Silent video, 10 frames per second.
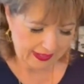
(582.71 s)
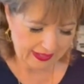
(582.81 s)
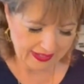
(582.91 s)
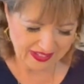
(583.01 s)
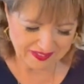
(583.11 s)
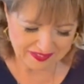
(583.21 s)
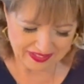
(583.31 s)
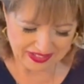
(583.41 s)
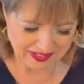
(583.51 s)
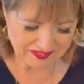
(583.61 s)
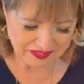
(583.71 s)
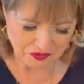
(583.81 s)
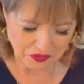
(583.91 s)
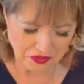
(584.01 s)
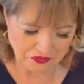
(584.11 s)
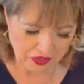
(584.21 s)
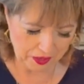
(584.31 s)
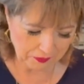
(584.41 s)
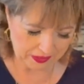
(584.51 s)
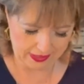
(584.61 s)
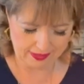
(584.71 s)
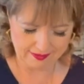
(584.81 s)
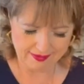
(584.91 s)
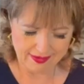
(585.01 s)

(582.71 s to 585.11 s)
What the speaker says: And he said, "You're joking."